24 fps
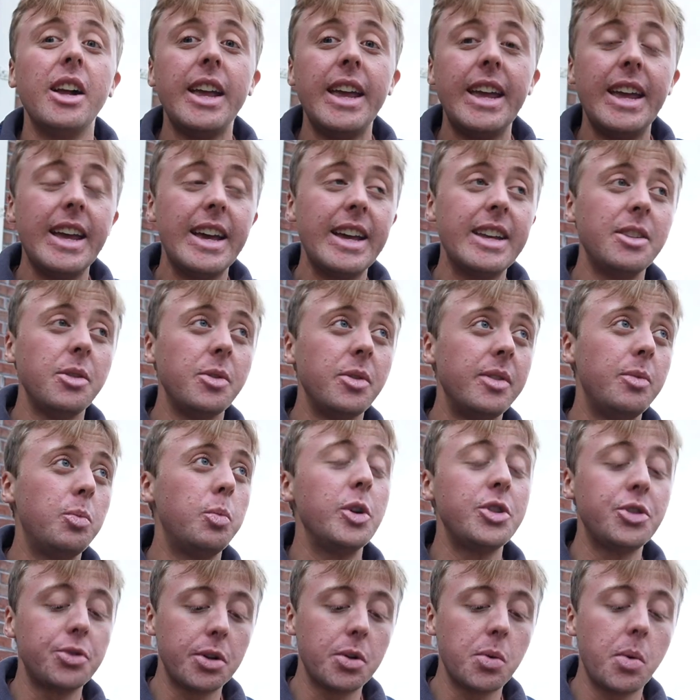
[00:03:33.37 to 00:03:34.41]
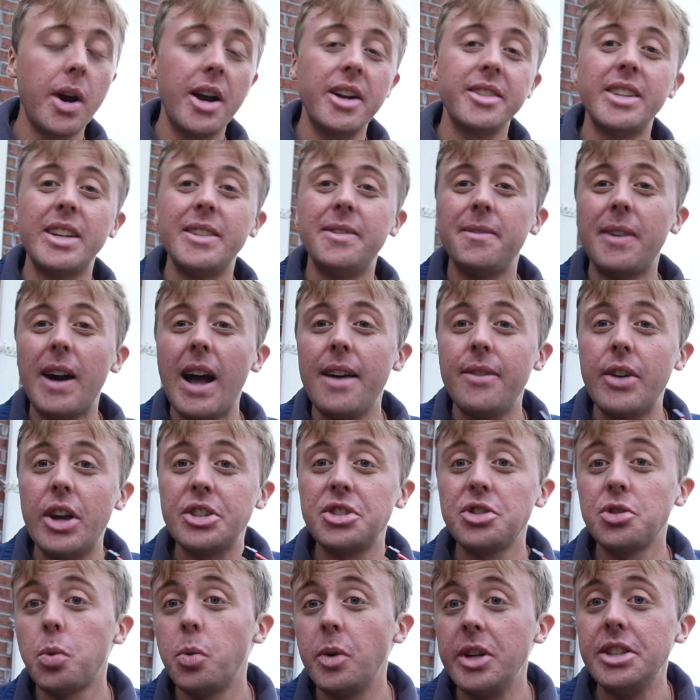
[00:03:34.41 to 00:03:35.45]
and which requires a
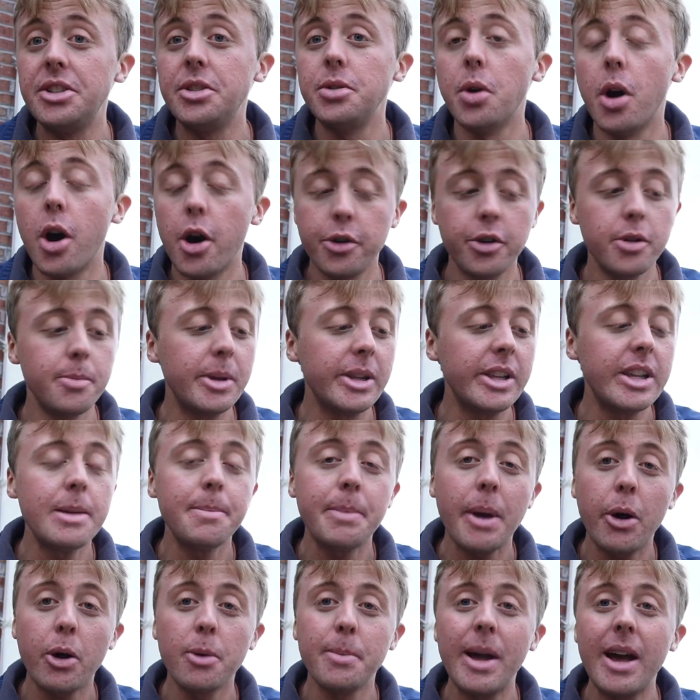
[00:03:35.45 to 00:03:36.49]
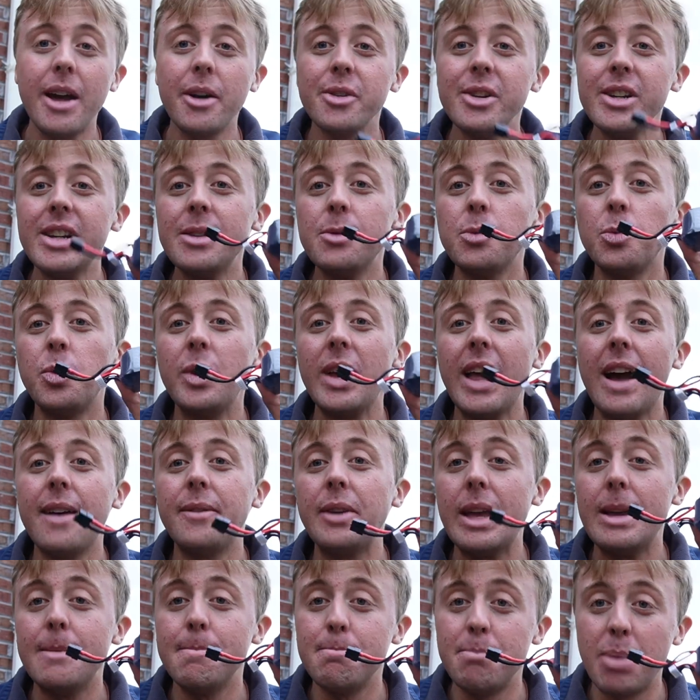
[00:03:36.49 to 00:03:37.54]
5S 2200 milliamp hour battery, we have
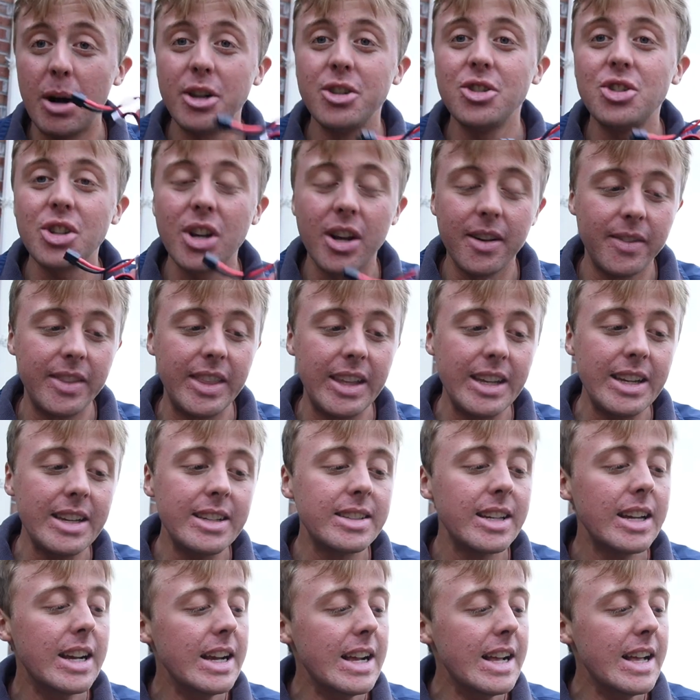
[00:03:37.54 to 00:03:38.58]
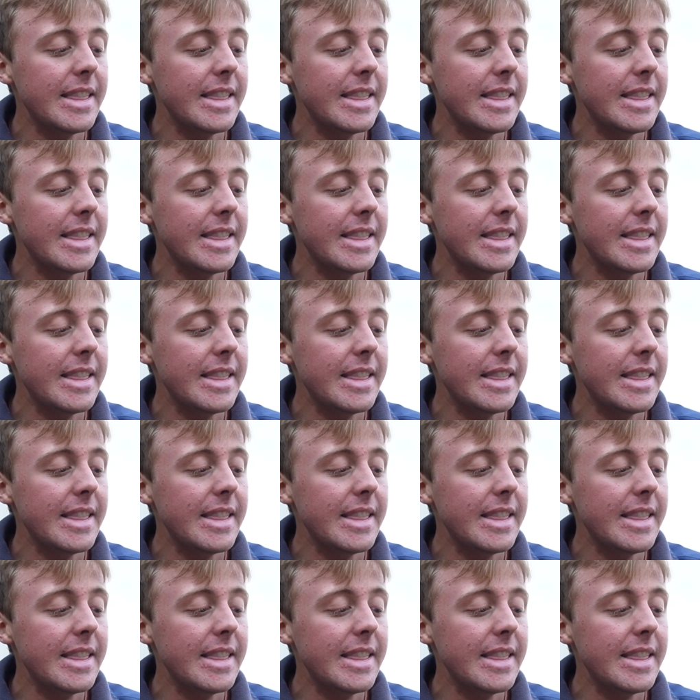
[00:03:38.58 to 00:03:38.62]
a bunch of these.